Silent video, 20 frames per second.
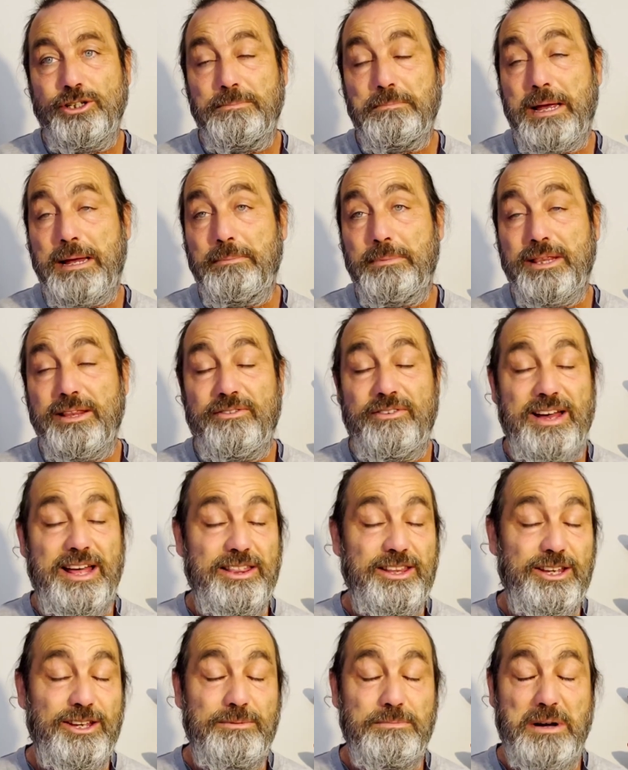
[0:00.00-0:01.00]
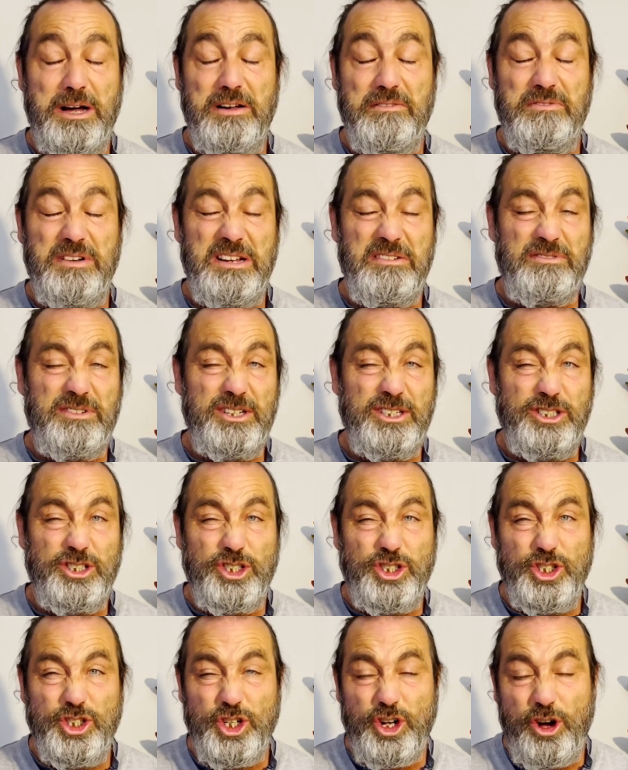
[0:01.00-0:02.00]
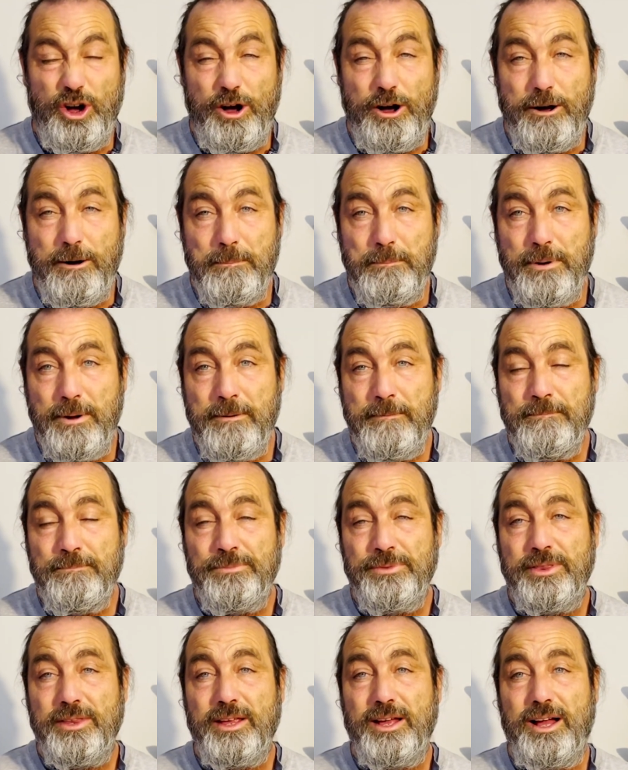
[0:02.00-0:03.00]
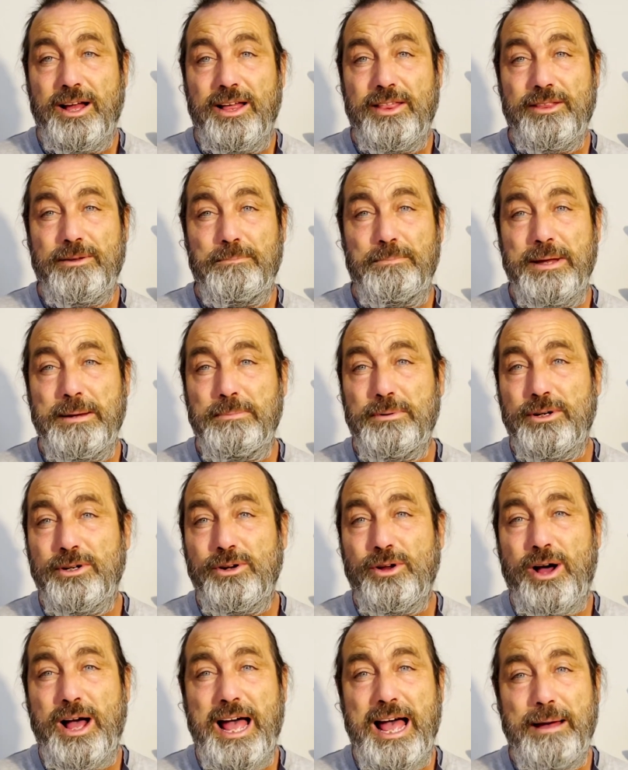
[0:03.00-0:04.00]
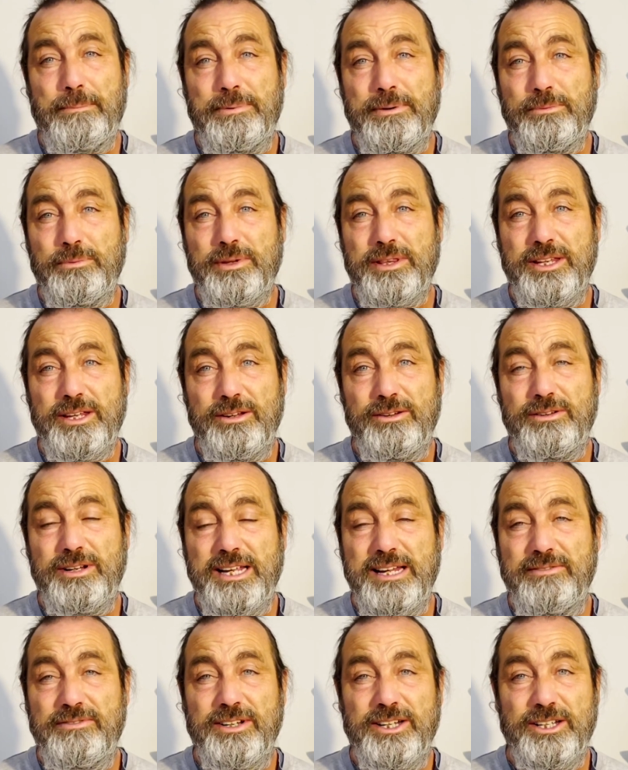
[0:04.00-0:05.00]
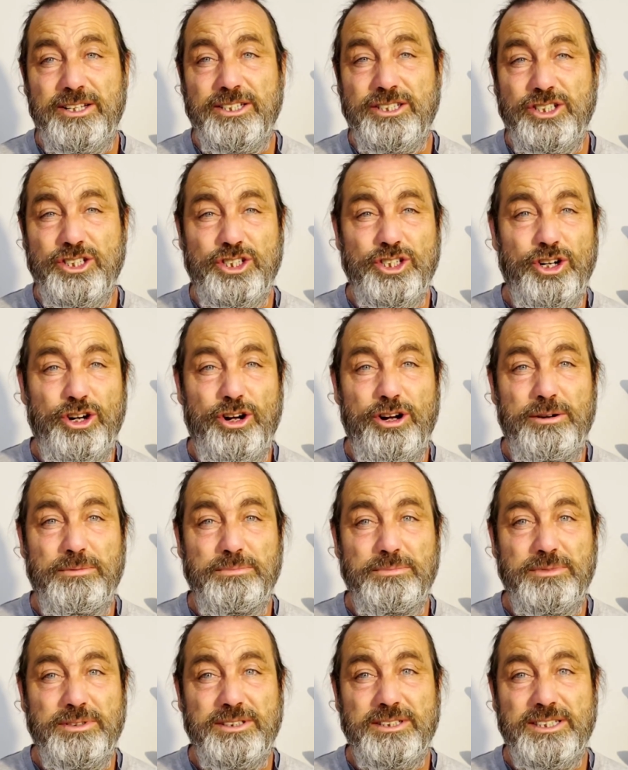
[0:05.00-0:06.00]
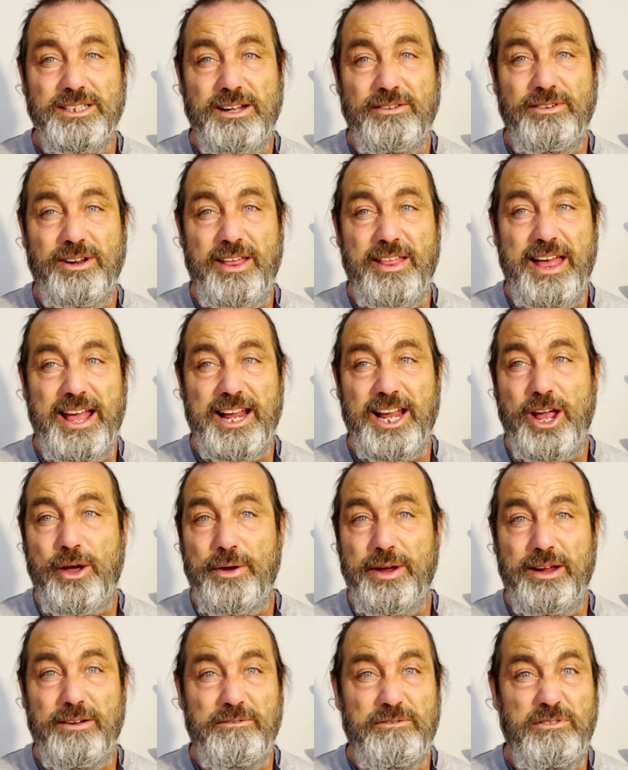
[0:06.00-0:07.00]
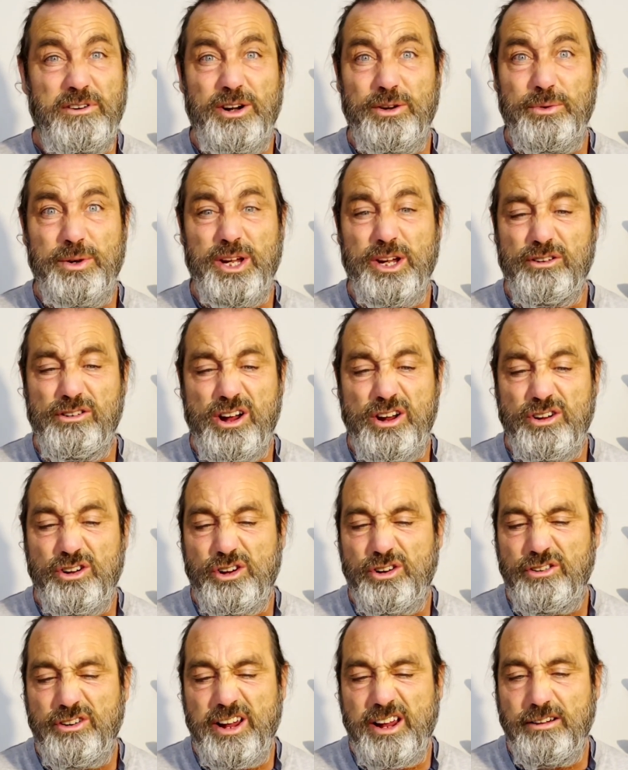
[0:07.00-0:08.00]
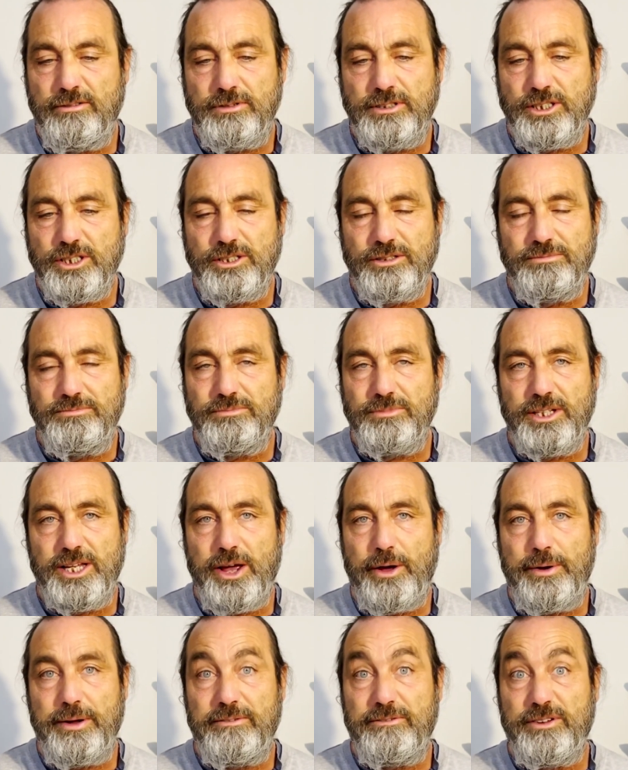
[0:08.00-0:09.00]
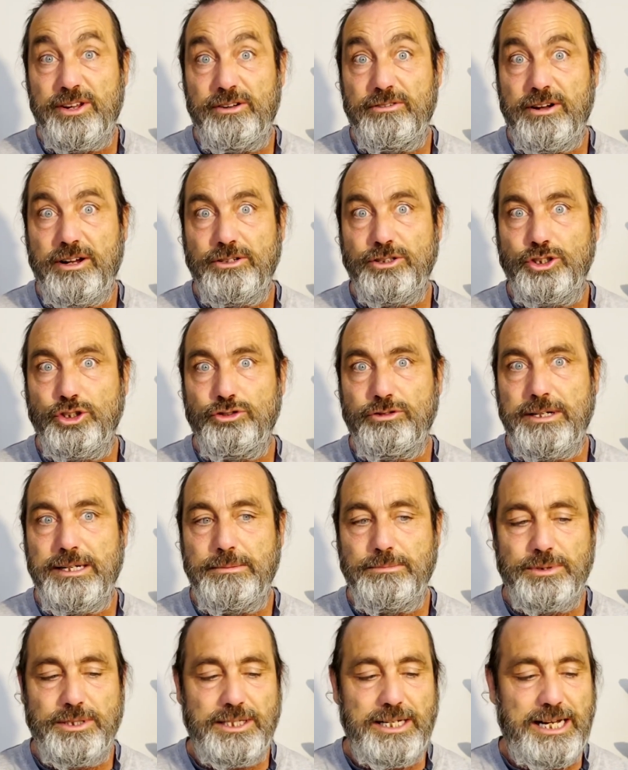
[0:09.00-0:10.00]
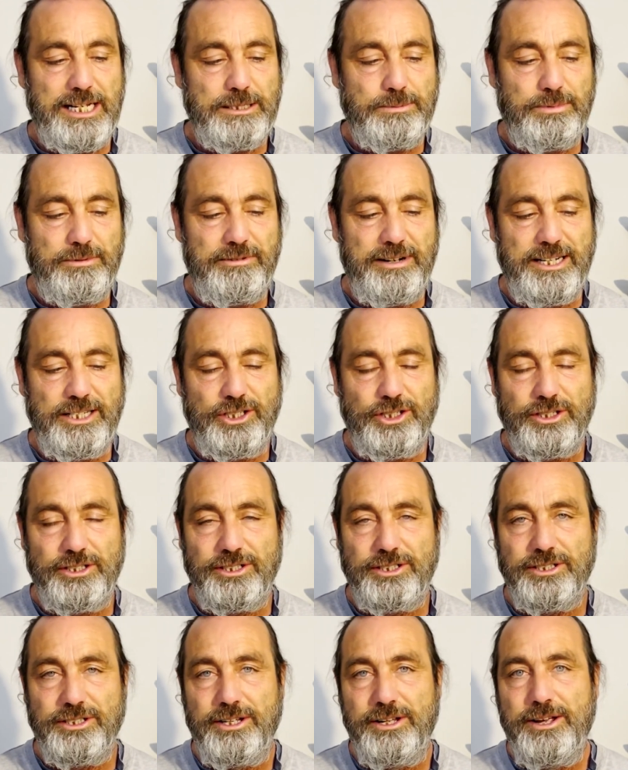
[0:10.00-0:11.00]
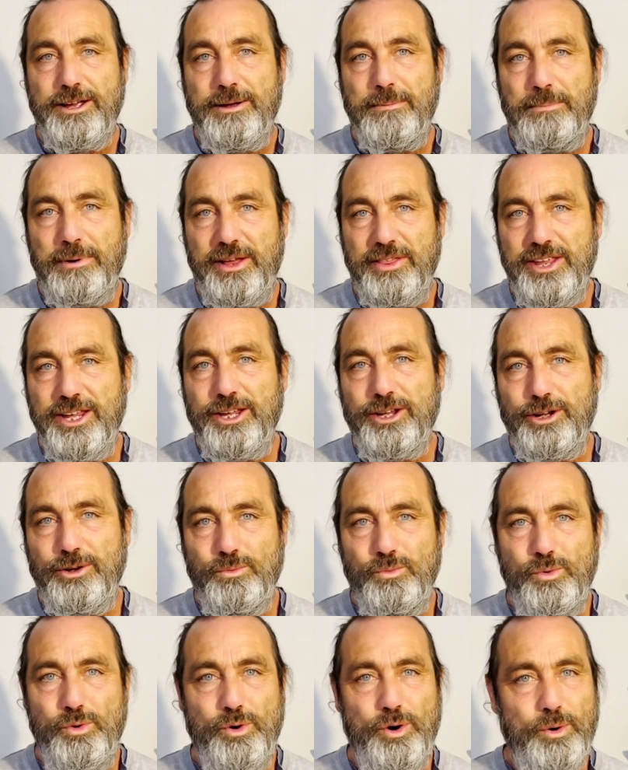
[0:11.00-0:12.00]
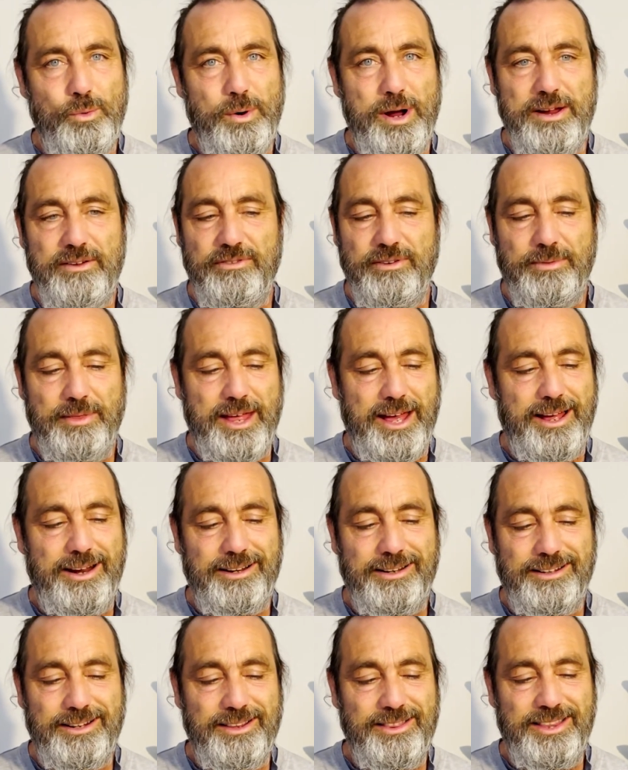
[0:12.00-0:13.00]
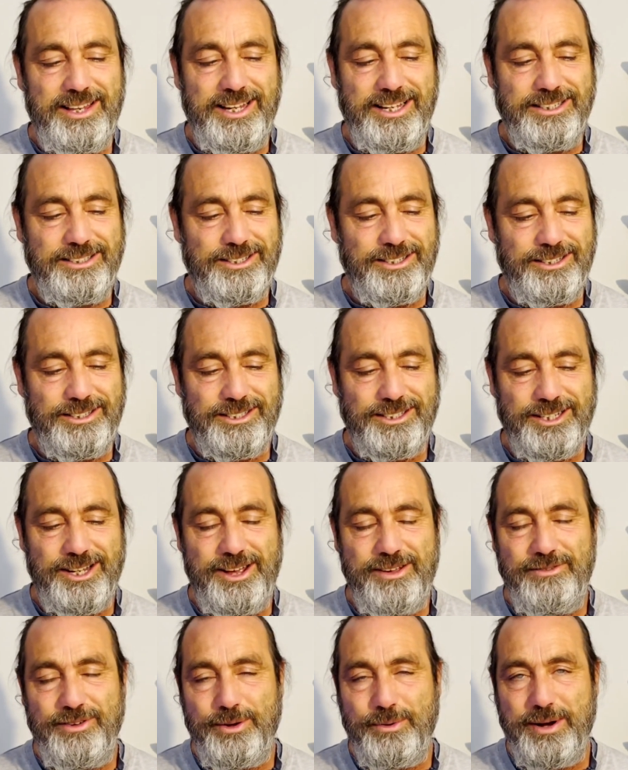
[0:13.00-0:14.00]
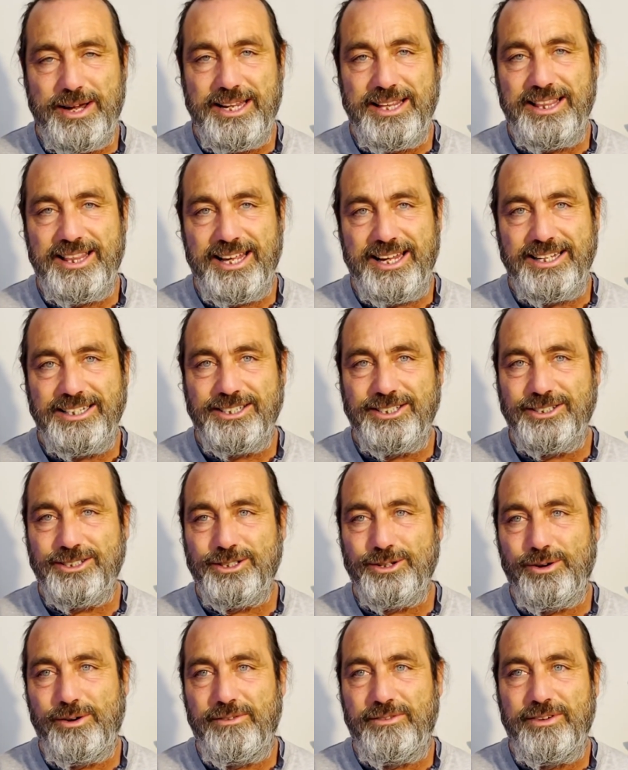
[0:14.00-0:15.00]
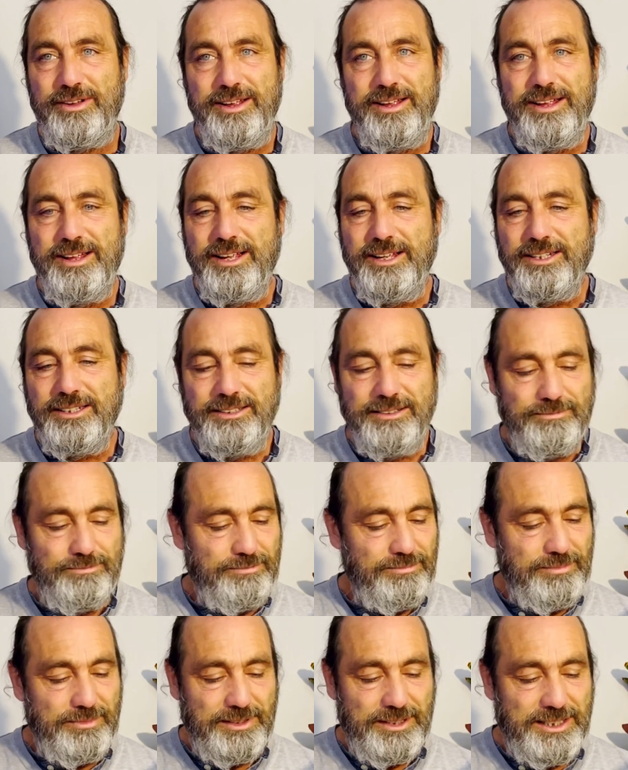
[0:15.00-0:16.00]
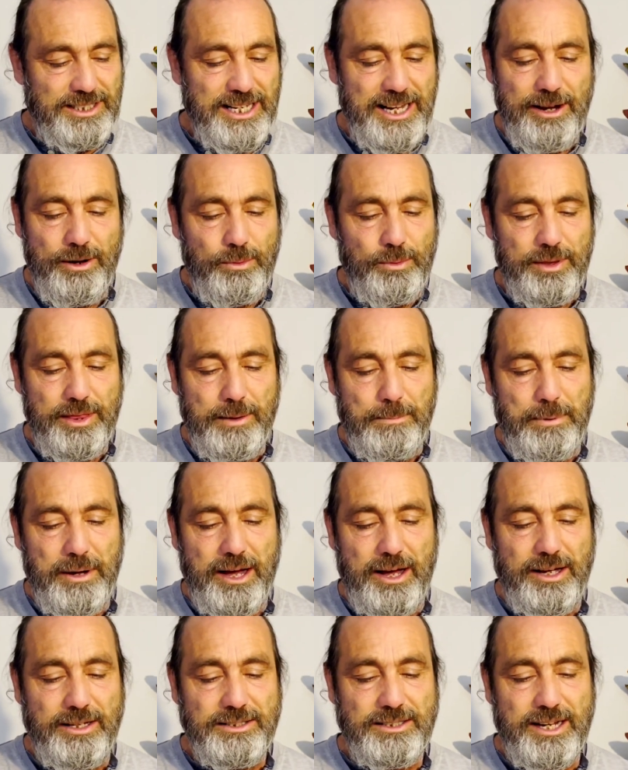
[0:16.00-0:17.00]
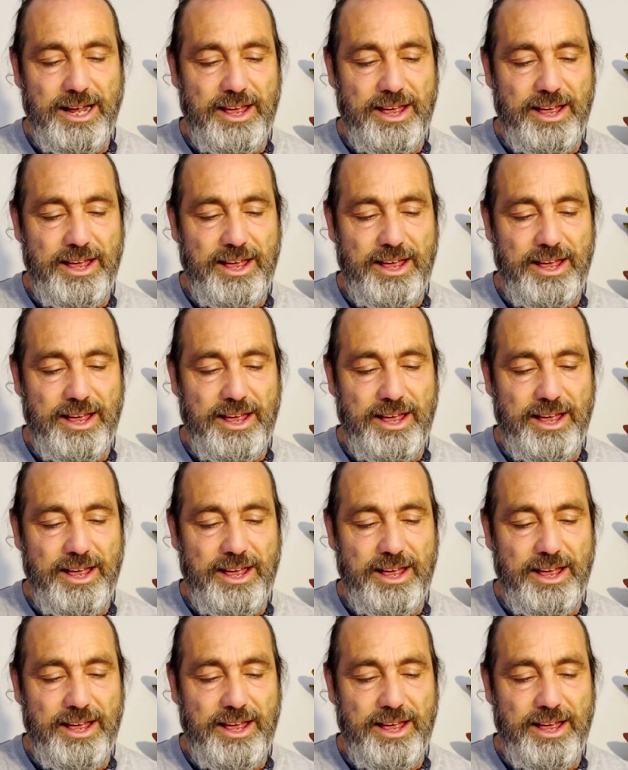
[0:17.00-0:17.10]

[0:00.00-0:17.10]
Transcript: It may be the fact that you might have left a job, that people are not happy with you leaving your job and stuff like that, going and following your own career and going for your own dreams and aspirations. But I think you can walk away from that, and I don't think it's going to serve you anything to sort of deal with the past.